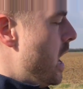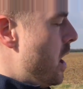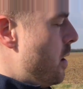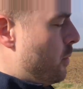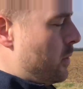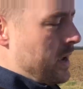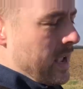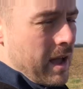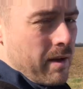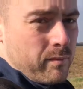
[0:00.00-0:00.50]

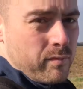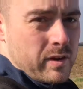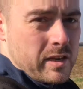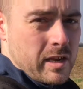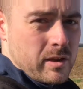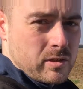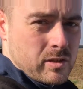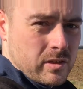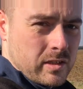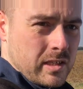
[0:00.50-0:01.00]
We have
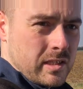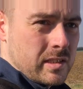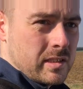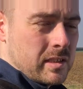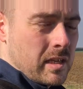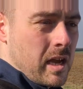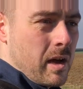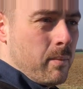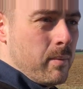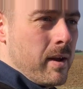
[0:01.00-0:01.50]
videos on
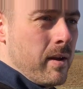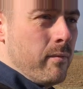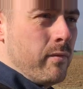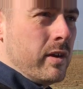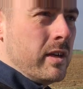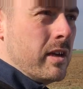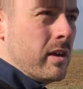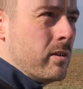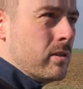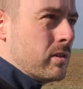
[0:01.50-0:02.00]
this. We have
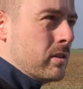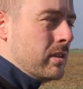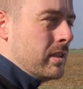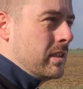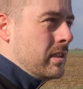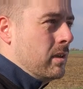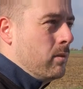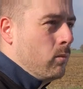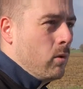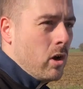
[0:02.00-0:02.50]
videos on
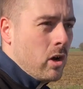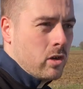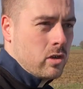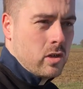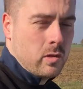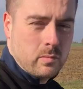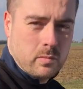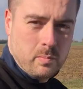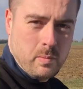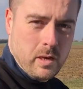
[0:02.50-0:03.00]
this in
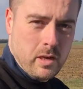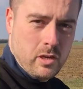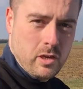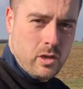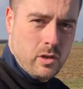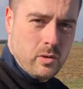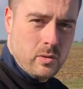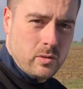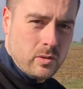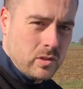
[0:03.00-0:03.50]
workshops being
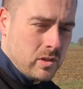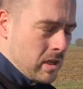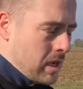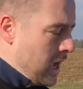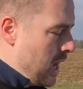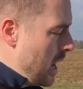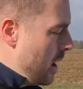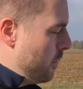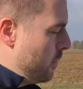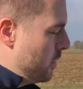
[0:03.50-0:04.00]
used.
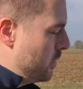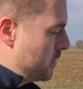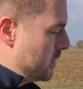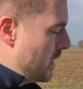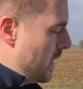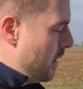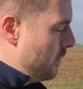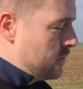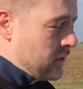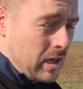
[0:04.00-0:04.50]
We
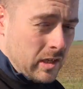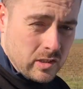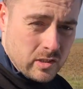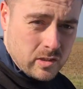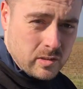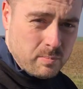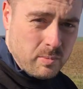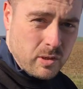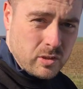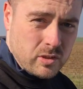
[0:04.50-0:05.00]
also have
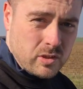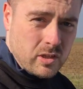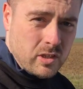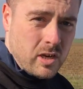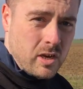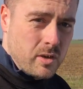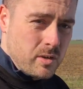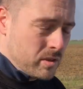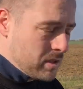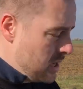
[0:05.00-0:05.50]
Jason's poster
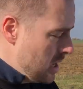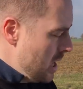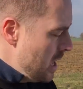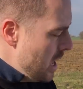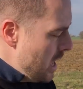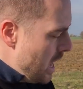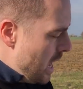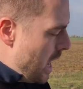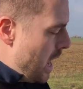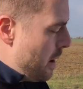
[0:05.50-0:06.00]
notes,
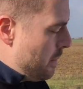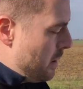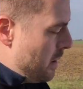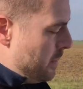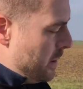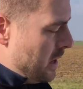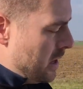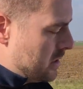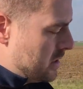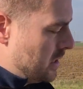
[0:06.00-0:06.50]
but I've
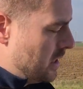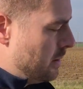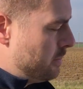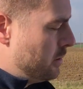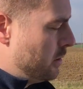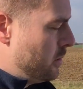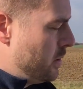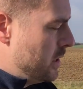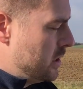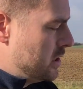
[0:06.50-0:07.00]
been asked a
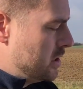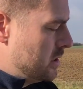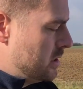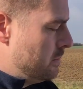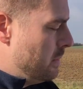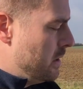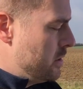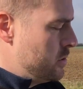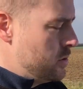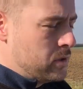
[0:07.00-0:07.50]
couple of questions
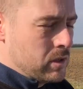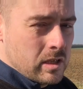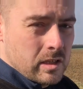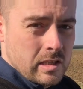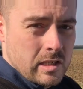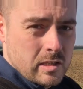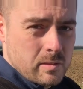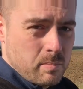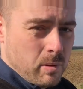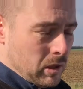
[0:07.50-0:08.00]
about using
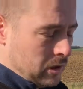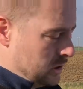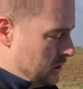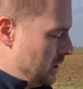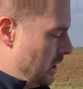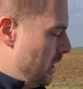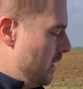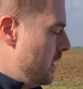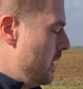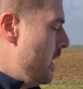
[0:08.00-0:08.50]
this
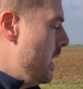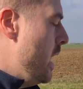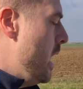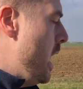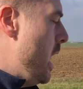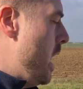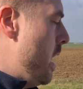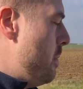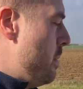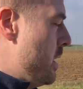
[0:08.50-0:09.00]
poster,
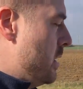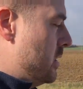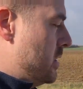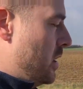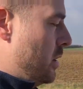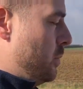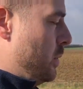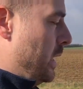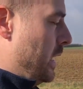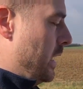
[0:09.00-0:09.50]
and
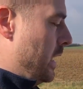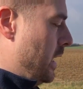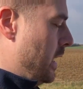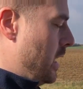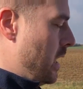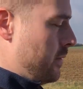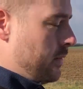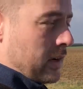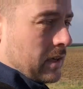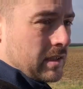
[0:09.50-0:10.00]
so we're going to
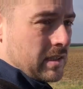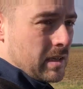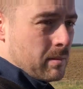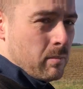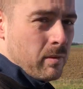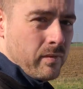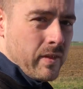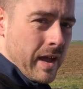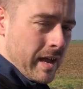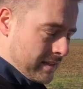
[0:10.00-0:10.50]
cover
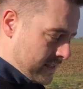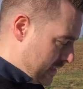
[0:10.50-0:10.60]
some of that